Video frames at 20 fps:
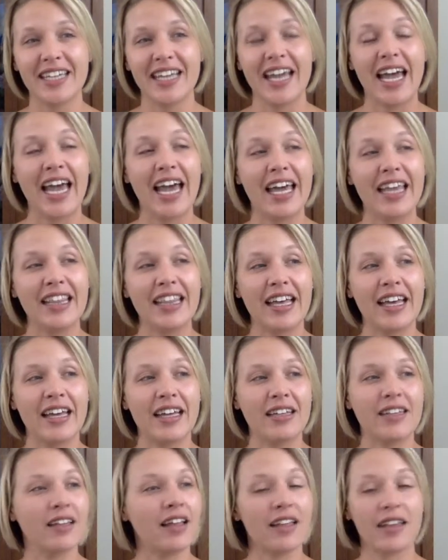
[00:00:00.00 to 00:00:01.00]
And
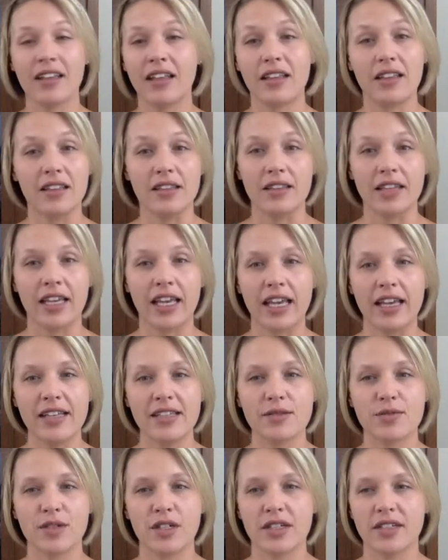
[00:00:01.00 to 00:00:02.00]
then the
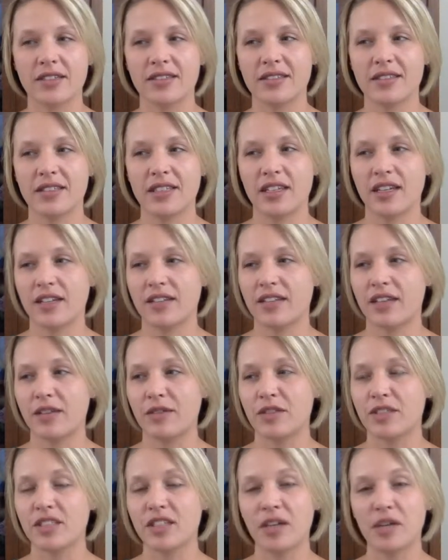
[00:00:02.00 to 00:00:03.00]
kids were, they were
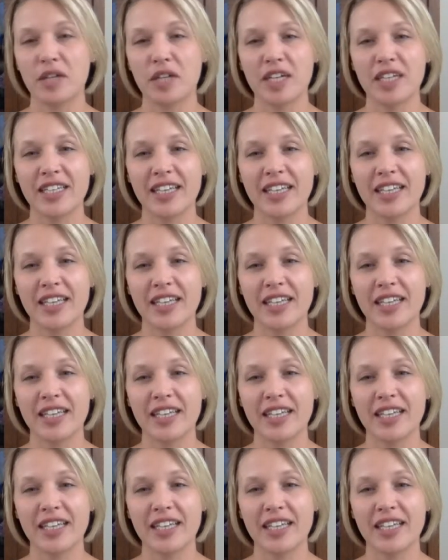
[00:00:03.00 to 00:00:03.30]
so good.